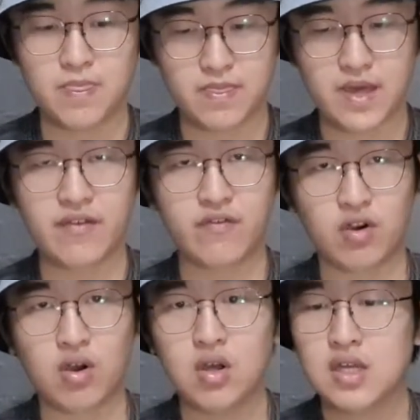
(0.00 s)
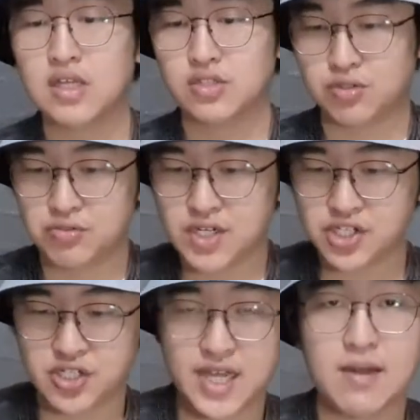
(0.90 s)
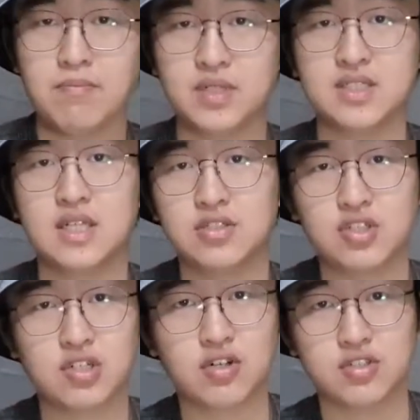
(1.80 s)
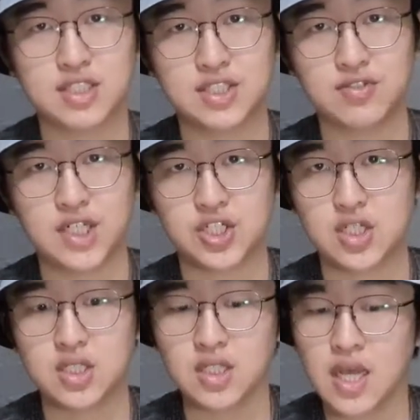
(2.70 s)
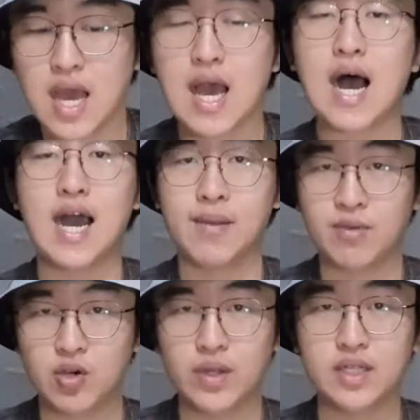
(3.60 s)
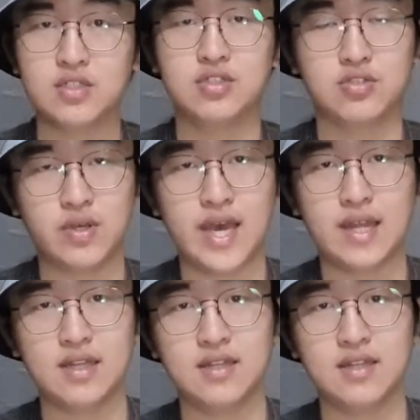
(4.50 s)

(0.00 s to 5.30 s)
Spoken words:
therefore to reach 10% salt concentration, I'm going to add